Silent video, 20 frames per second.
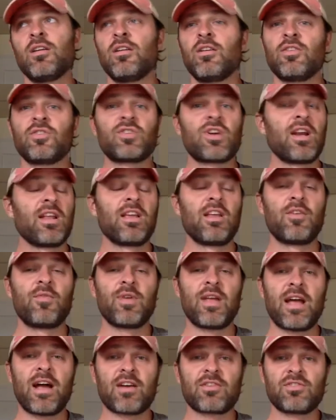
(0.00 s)
trying to get a
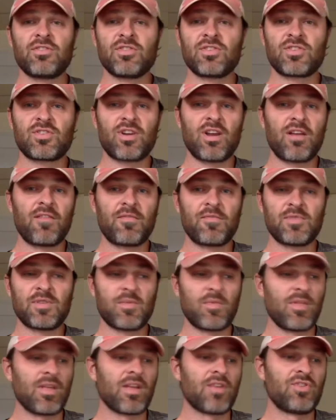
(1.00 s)
reaction strike from
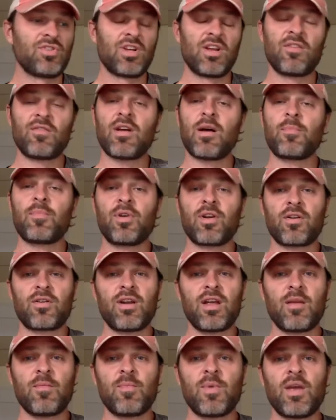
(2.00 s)
something like a Jigging Rap or a
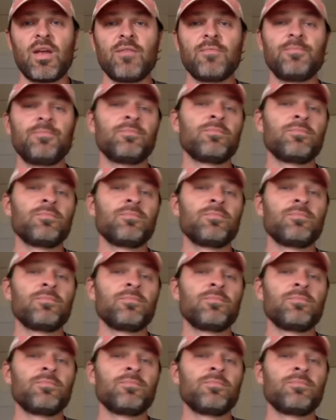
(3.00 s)
crankbait.